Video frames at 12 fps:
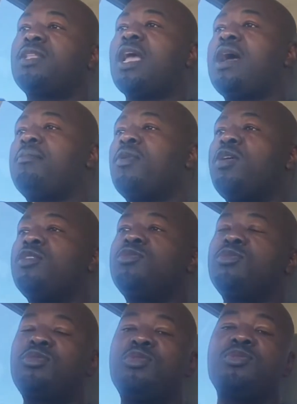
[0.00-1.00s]
I'm going
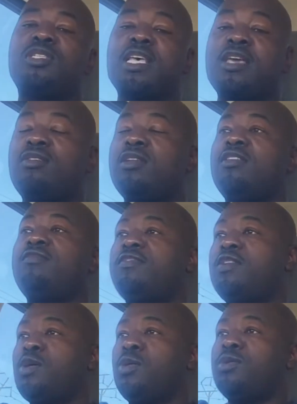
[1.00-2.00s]
to do secular
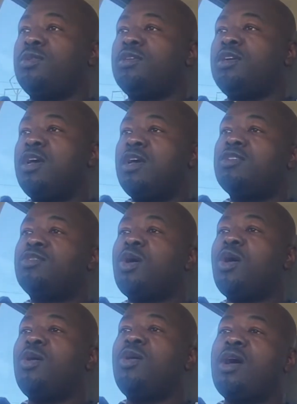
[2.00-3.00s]
flow.
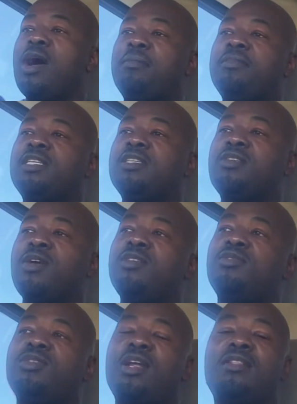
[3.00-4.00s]
So I'm just going
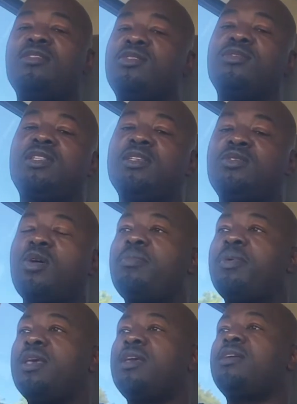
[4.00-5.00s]
to run through the
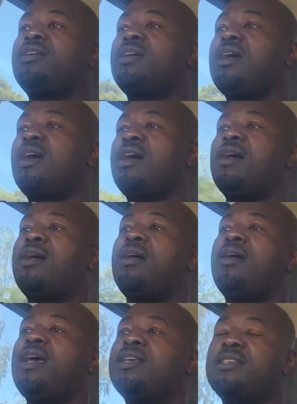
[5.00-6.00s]
topic
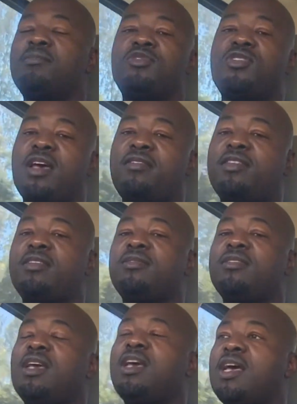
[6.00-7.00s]
as I'm driving.
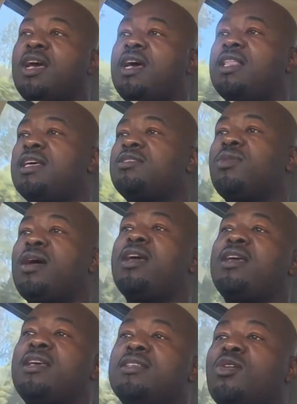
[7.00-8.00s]
That's why
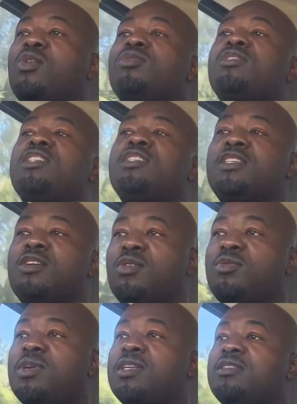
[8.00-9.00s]
it's called Teaching
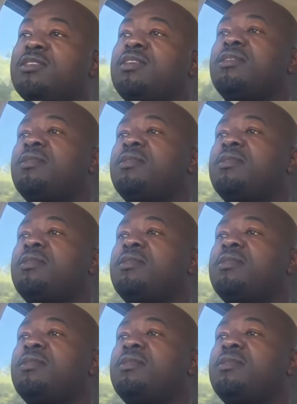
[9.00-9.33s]
on Wheels.